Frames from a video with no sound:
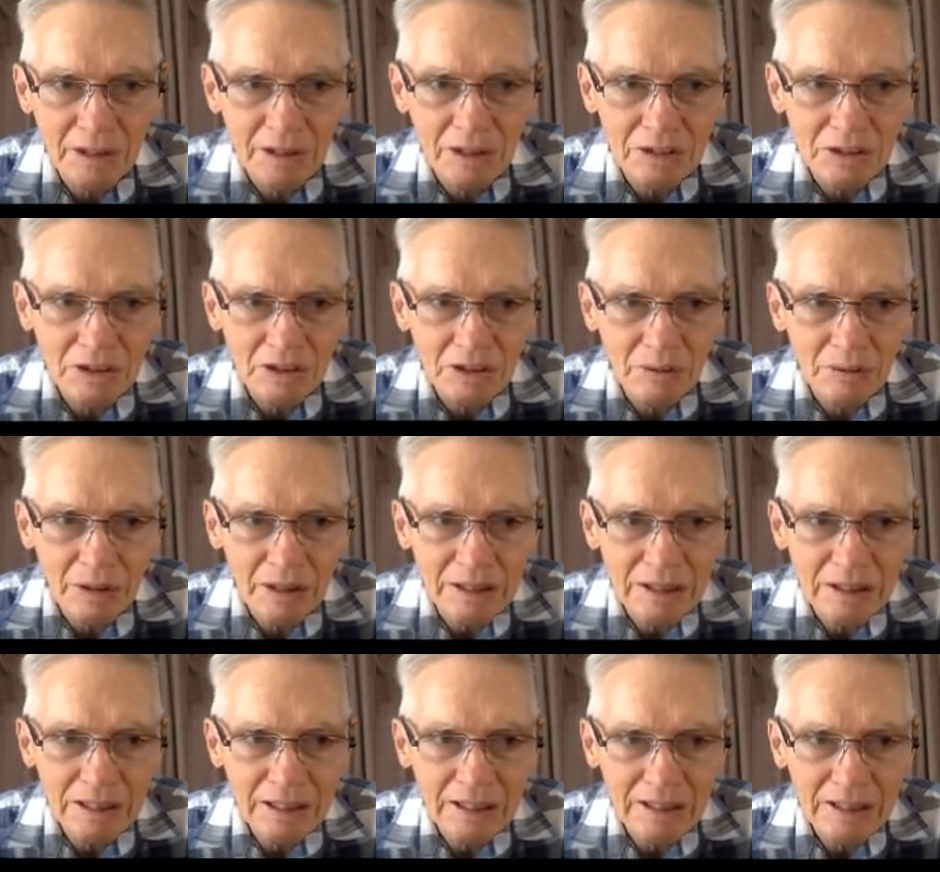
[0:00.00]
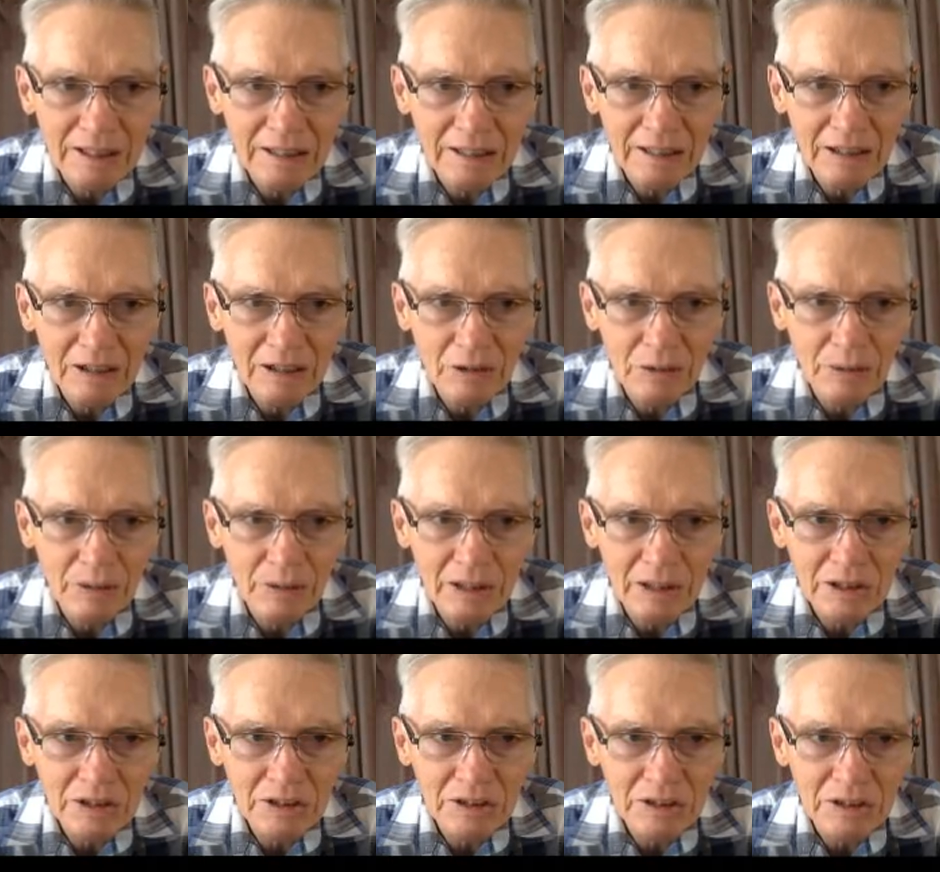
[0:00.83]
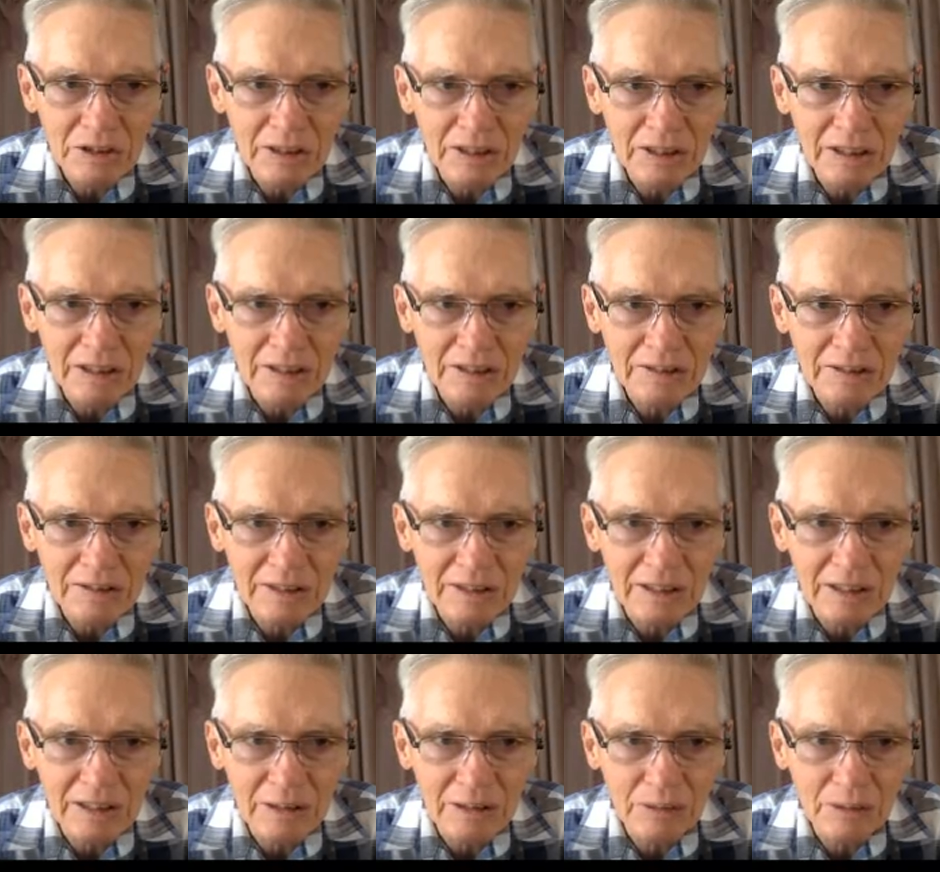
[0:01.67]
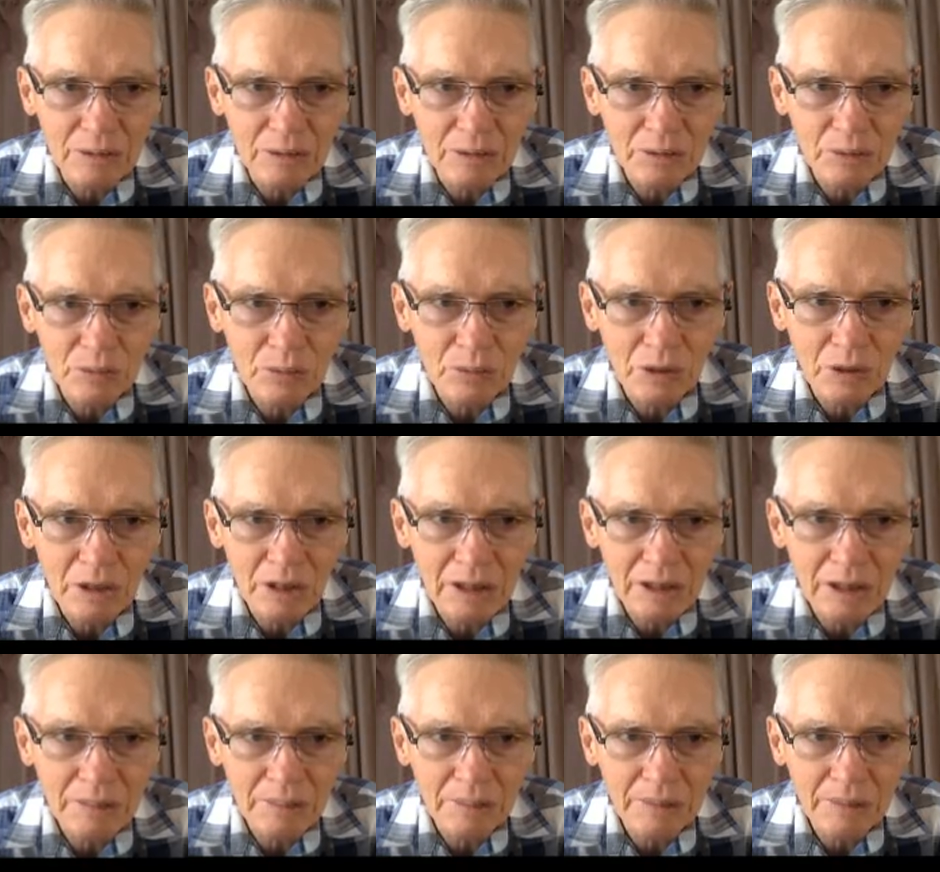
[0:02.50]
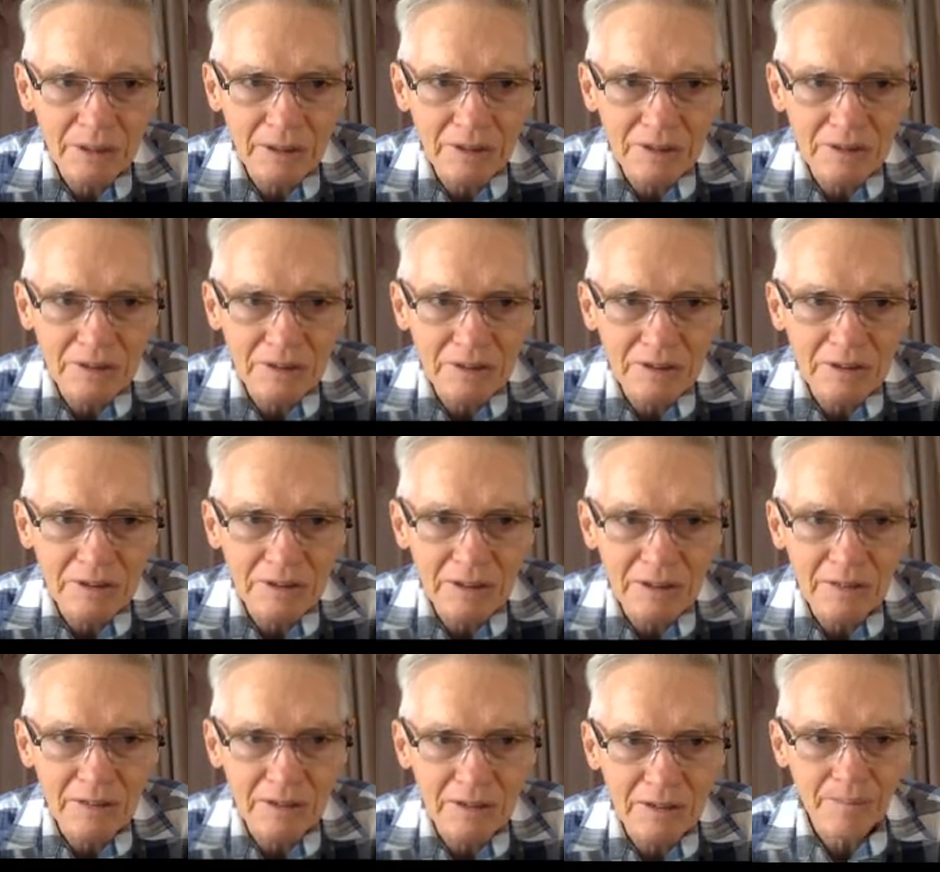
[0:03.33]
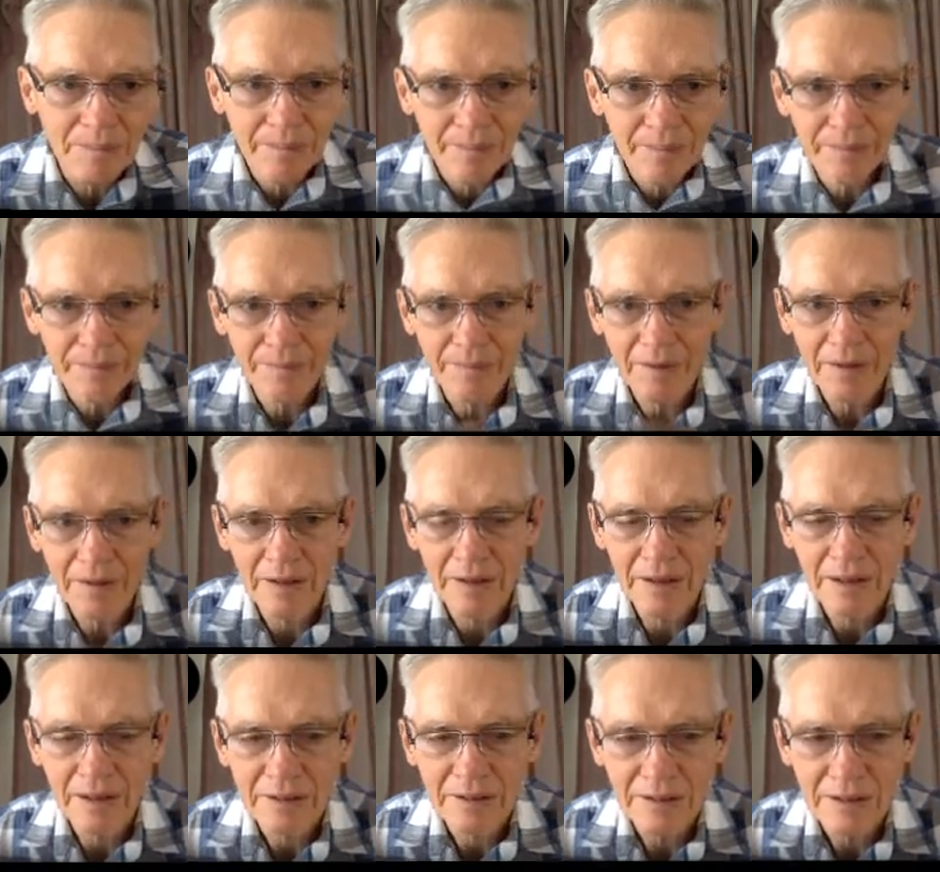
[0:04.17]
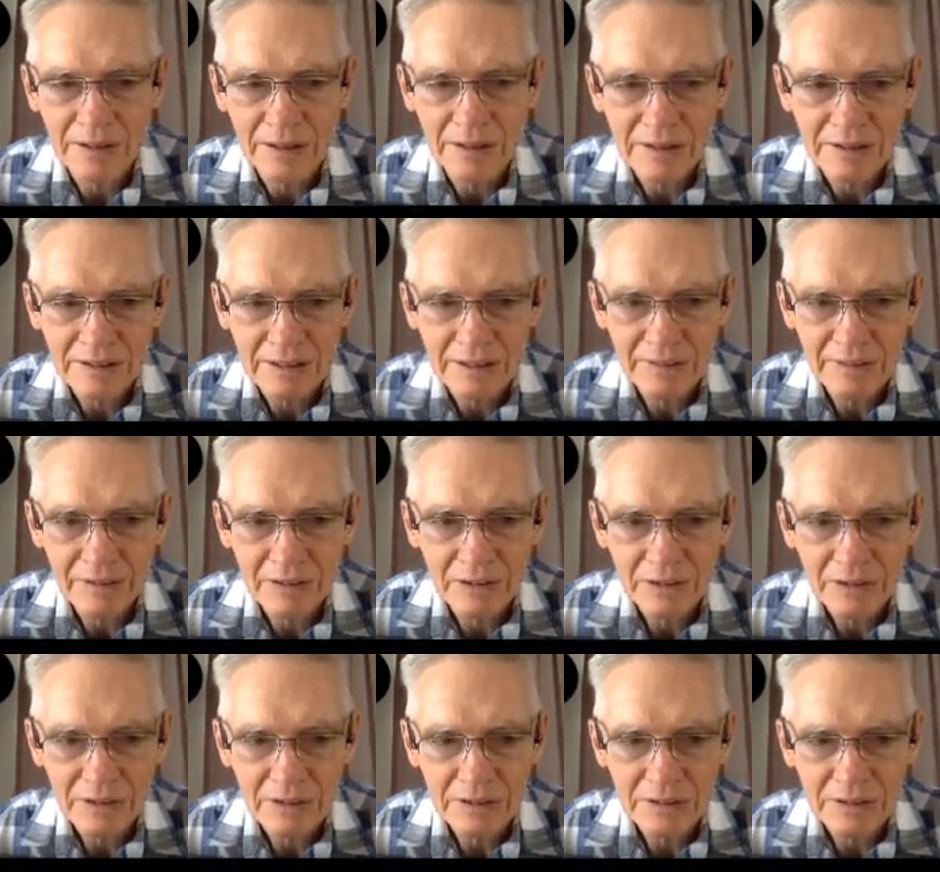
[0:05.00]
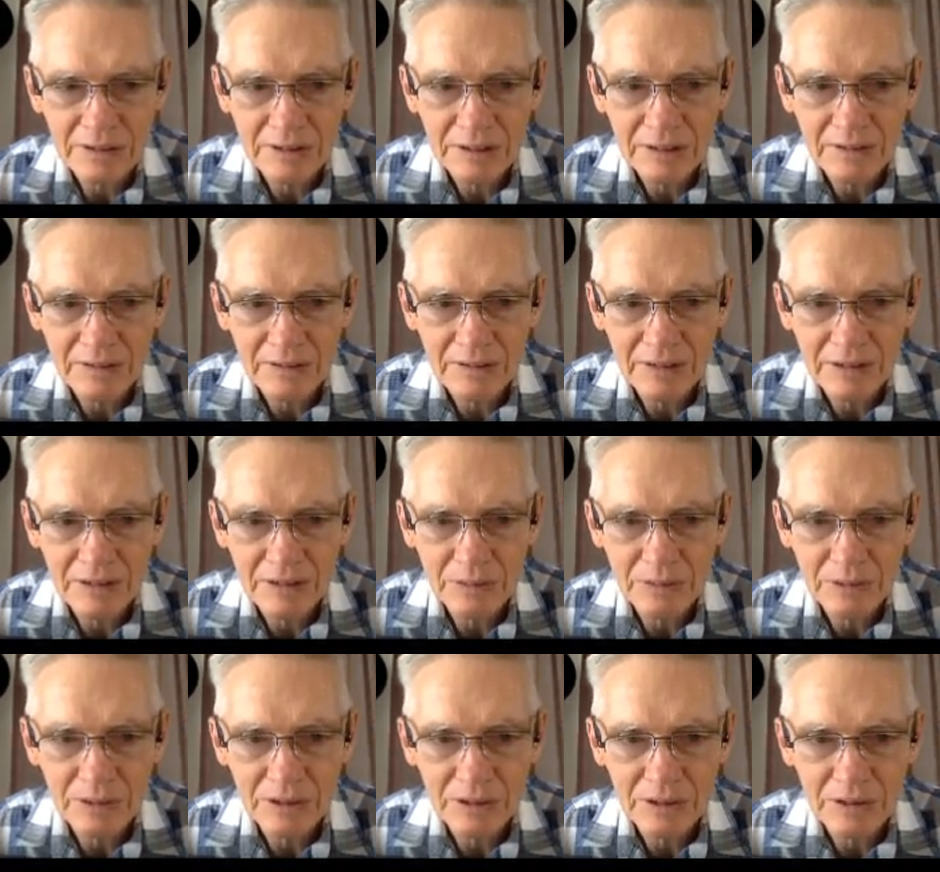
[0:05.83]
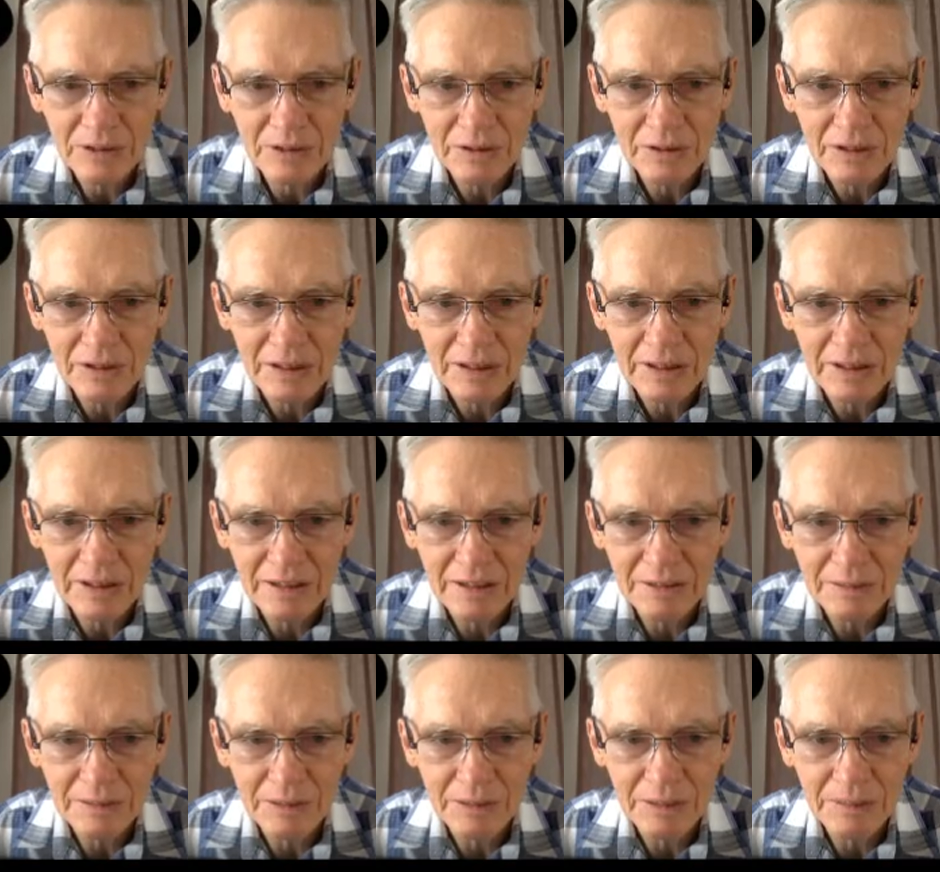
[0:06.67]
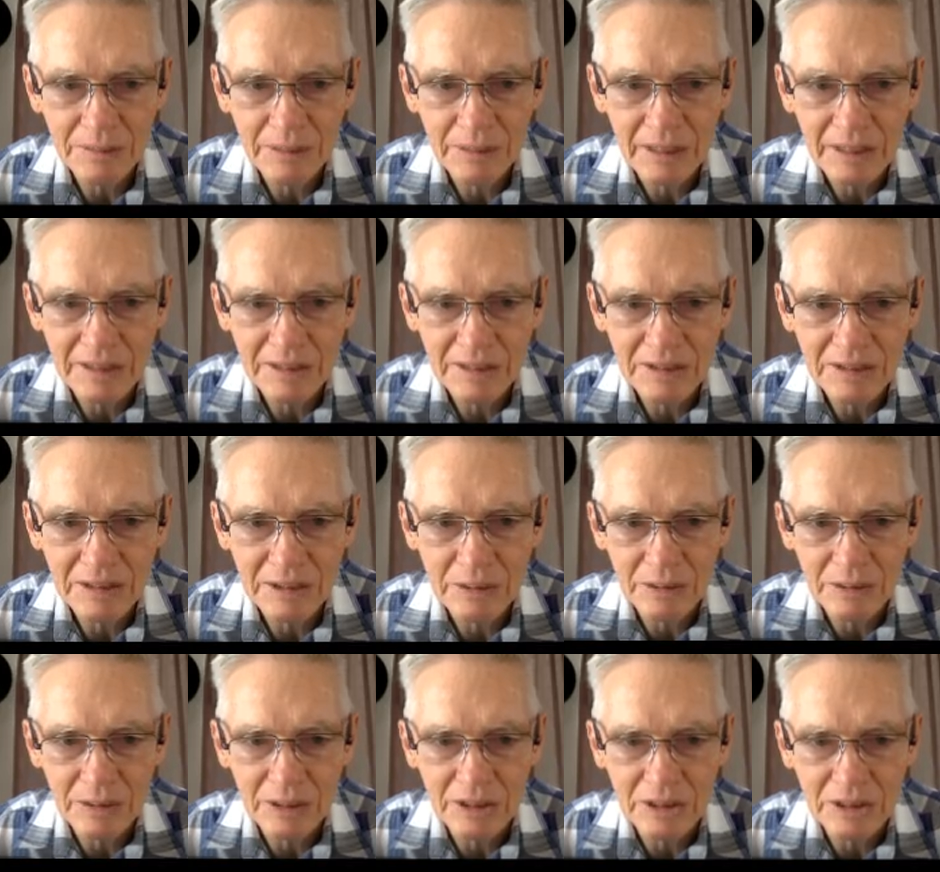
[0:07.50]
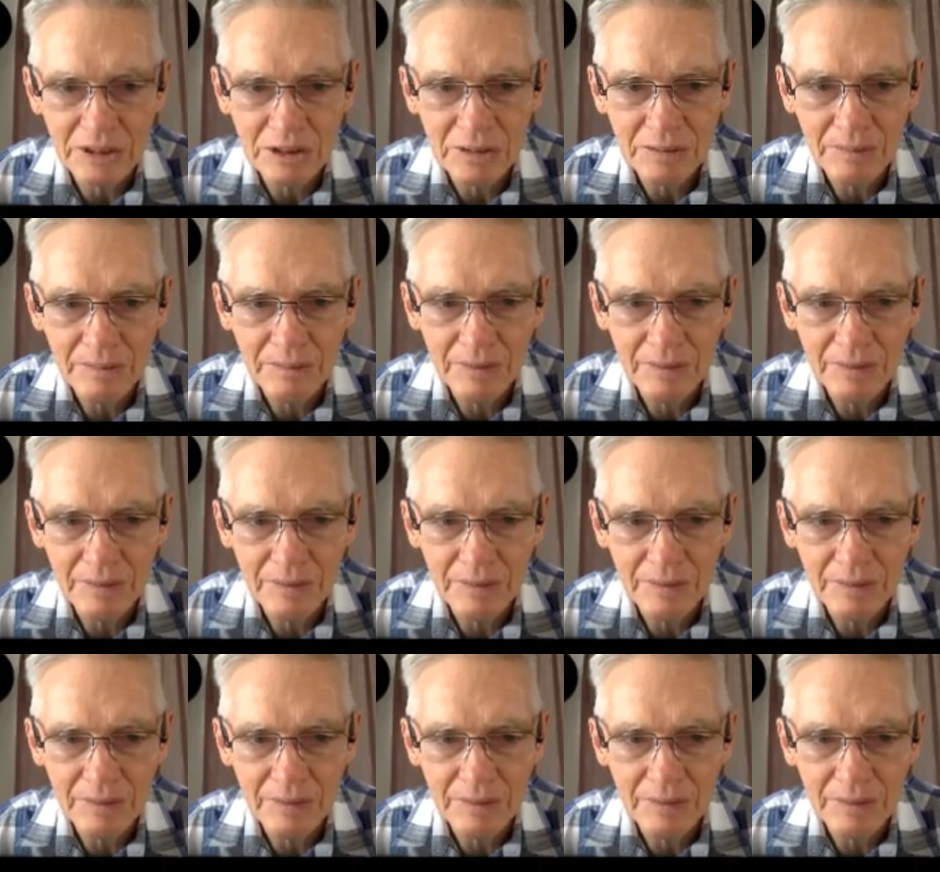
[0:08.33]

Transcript: So I get the equation x equals y plus 7. So let's have a look and see if that's what I got there. There's my balance equation.